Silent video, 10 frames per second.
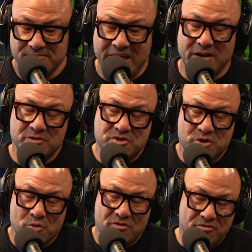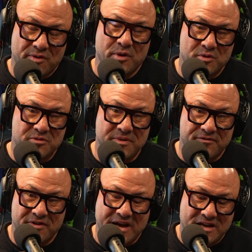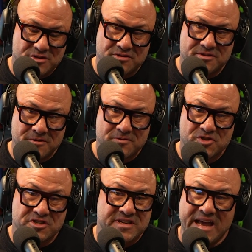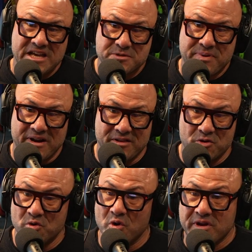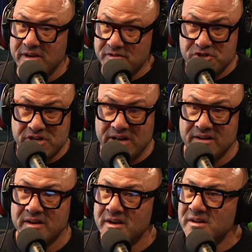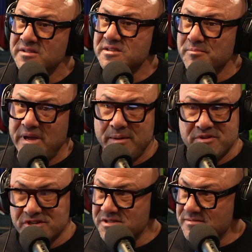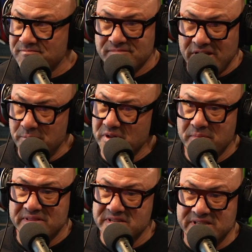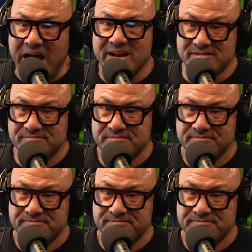Now, do you agree with me for guys who just gas pedal it, who don't give a shit, to maybe just implement the statin?